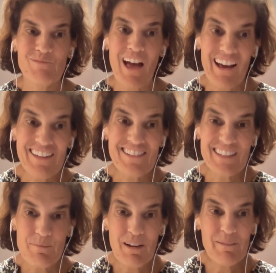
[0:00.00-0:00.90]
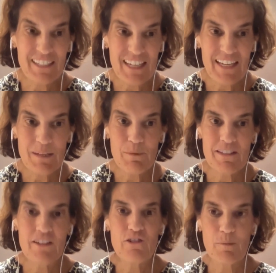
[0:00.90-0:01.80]
Honestly, probably
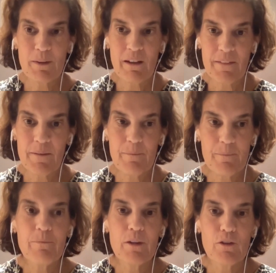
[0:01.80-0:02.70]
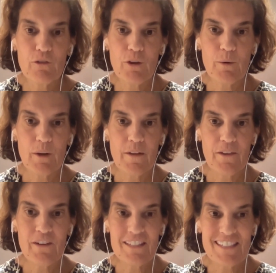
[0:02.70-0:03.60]
90% should be on them. So
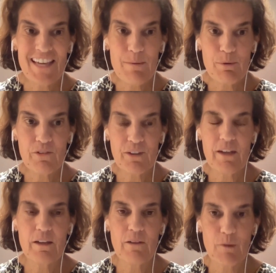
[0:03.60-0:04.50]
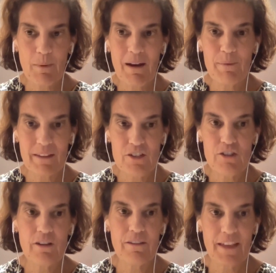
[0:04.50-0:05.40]
there is 10% of the
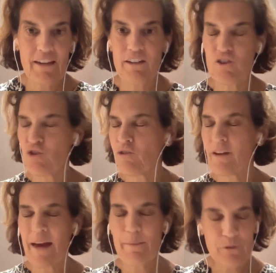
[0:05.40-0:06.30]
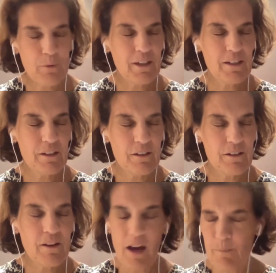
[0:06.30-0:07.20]
population that should absolutely
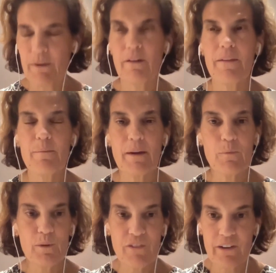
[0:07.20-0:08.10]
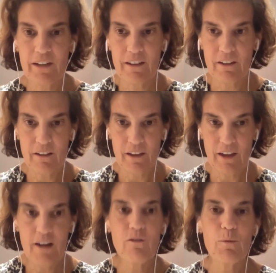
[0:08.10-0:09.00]
not be on them. And we're very
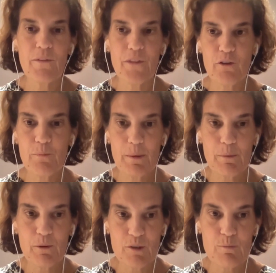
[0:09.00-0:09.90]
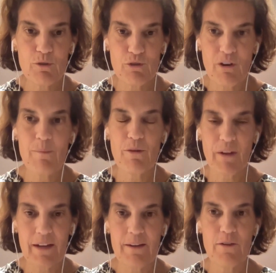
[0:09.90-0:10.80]
careful with those people to prescribe the
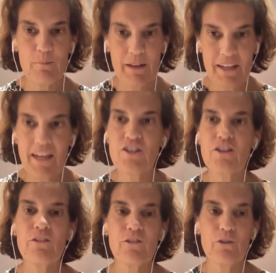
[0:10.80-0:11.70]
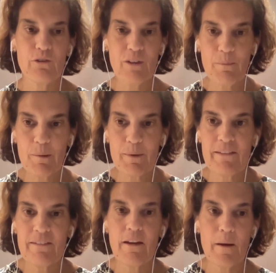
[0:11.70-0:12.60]
right either medications or
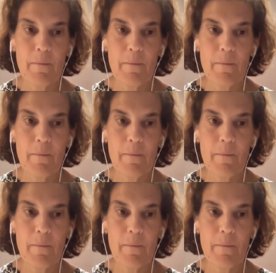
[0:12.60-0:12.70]
supplements.